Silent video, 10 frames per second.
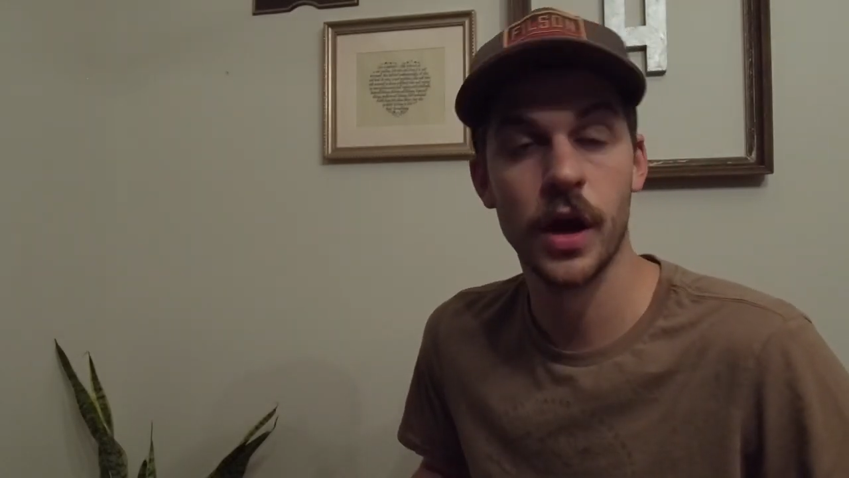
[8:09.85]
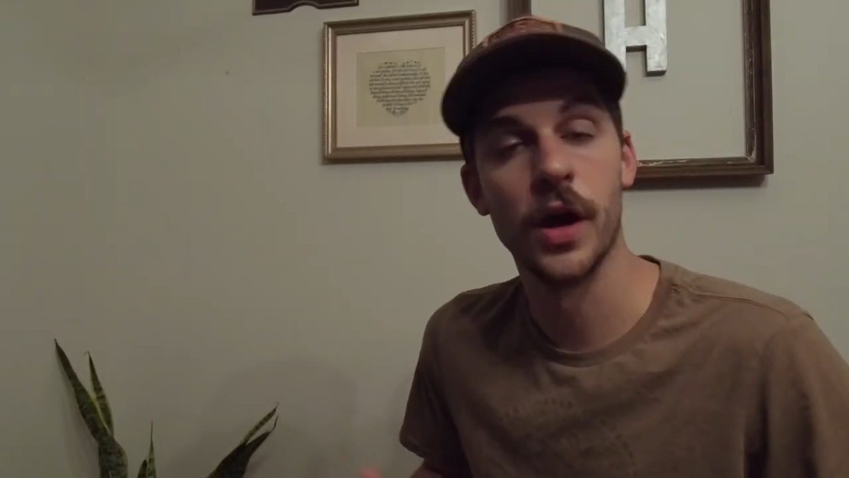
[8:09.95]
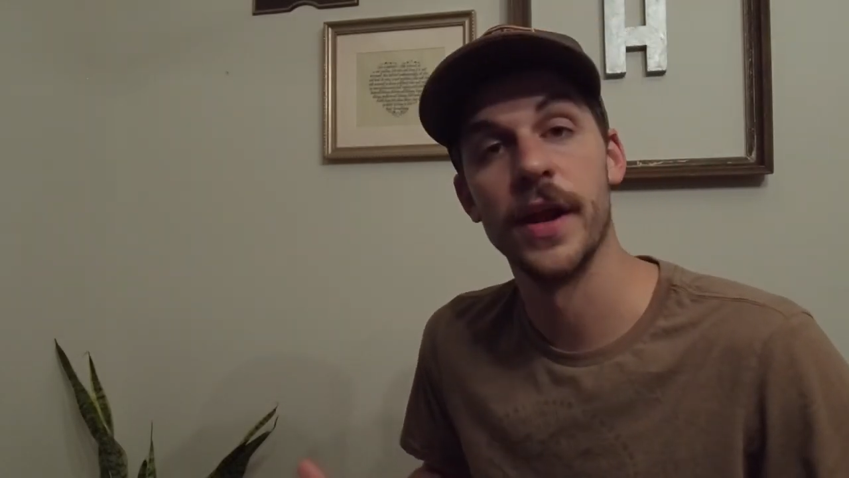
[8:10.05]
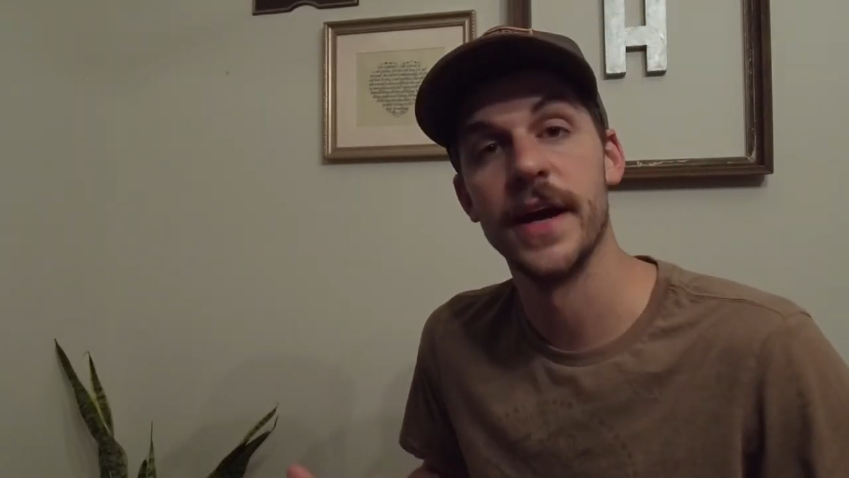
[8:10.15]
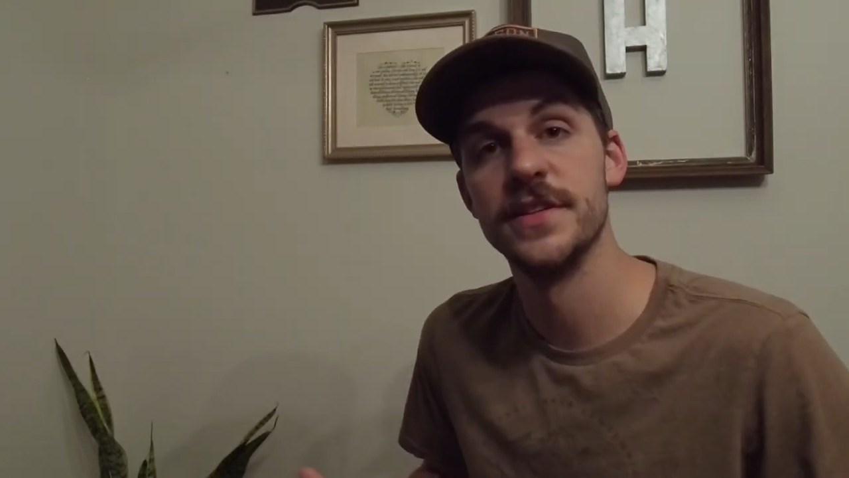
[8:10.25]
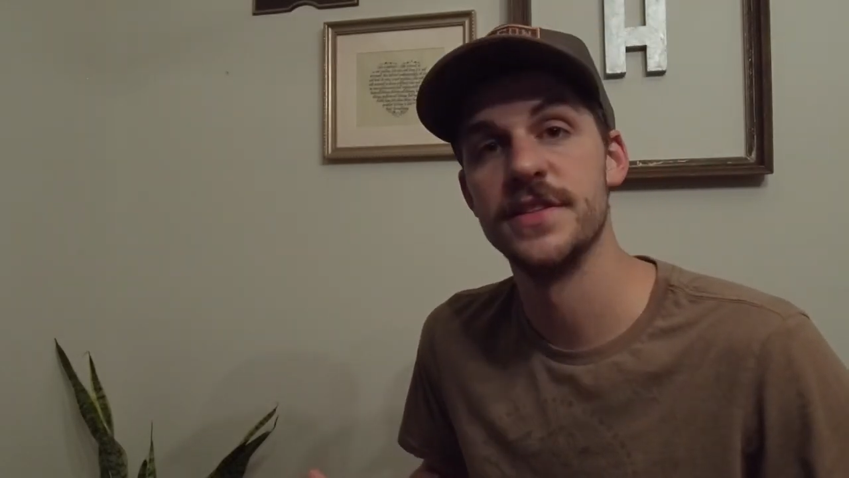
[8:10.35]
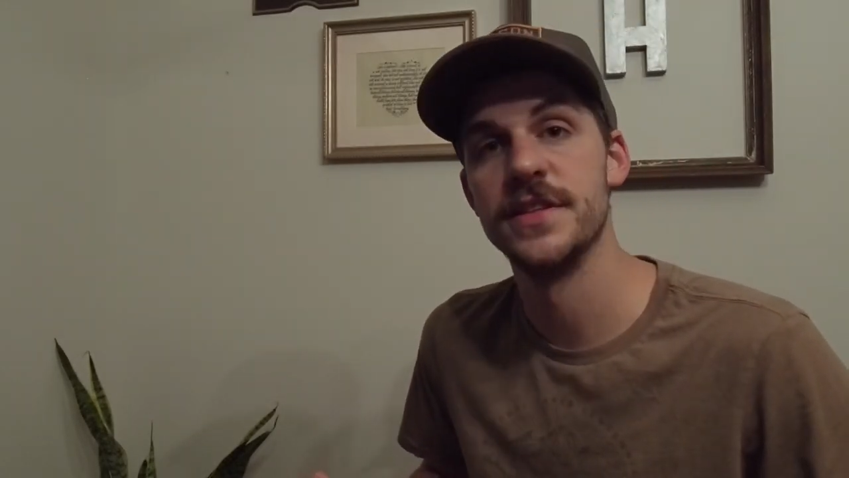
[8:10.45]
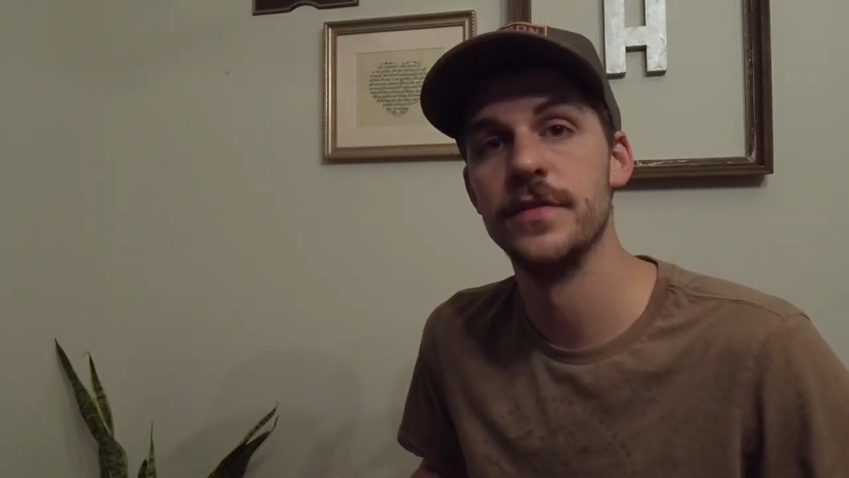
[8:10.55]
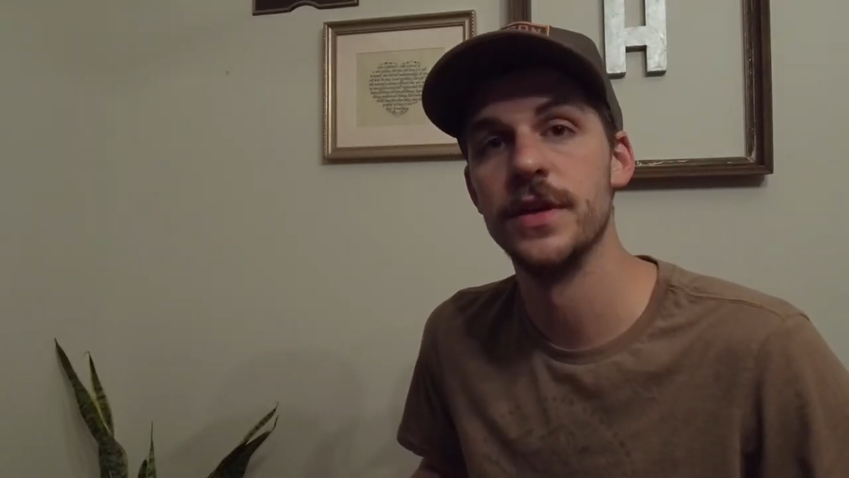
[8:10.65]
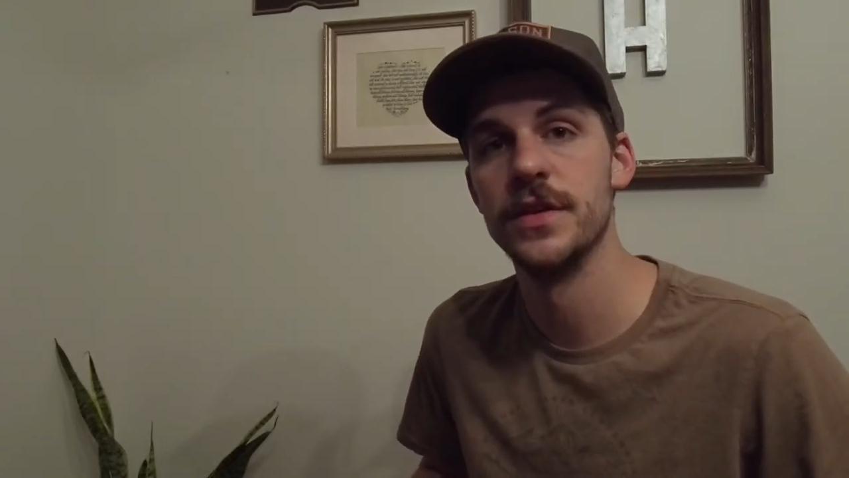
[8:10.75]
on I G
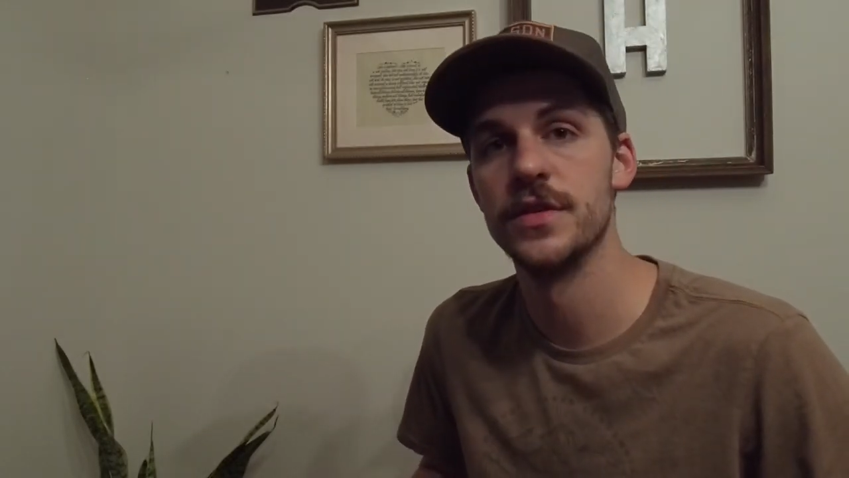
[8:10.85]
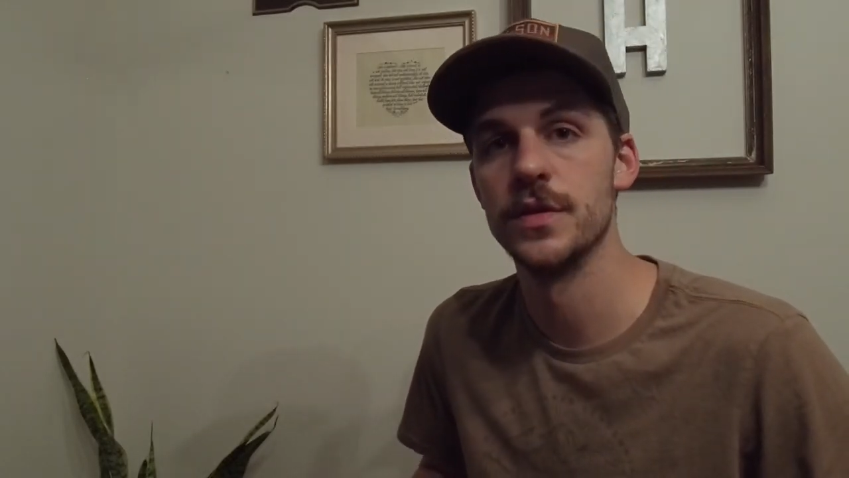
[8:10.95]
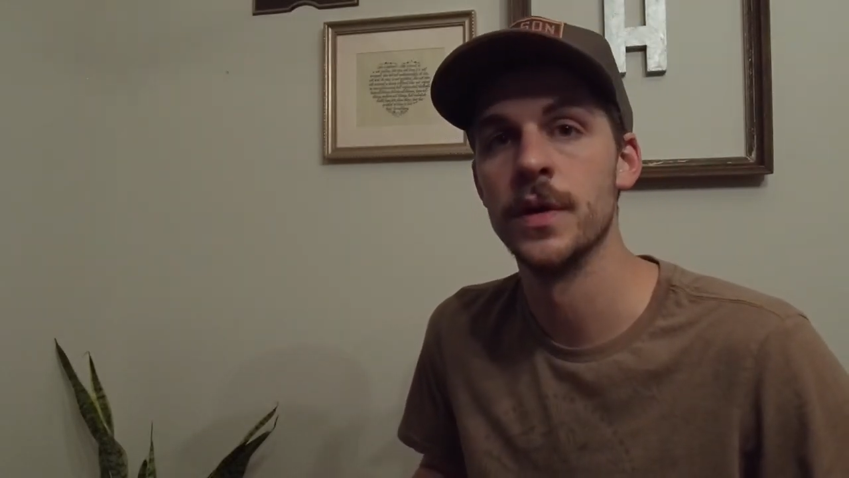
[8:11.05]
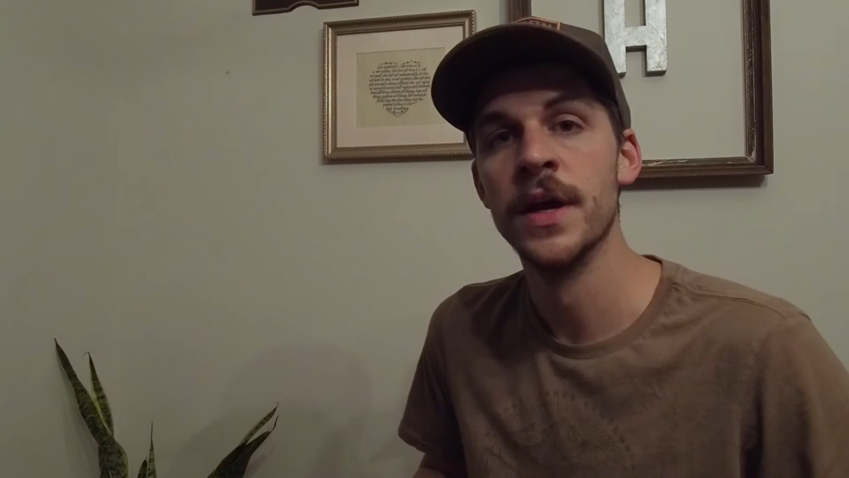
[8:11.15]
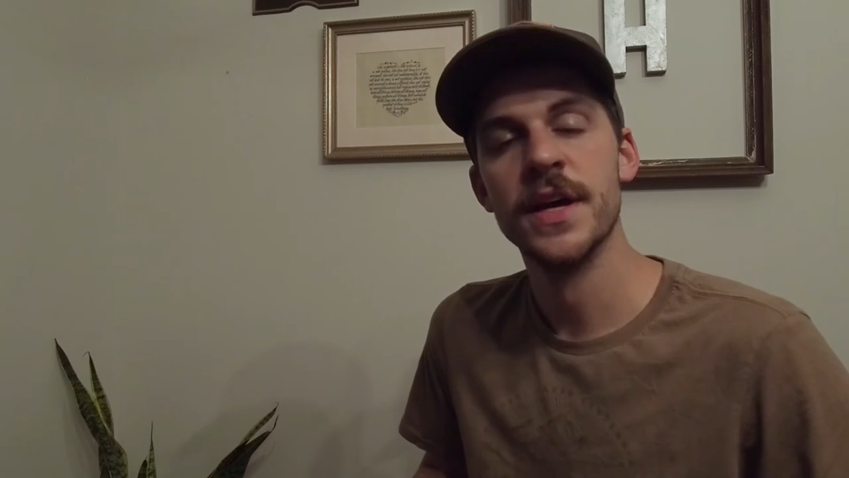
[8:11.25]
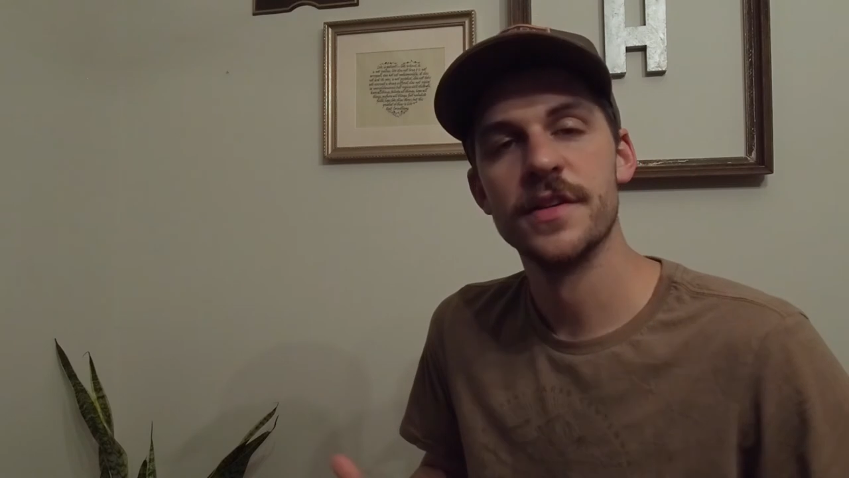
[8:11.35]
T V to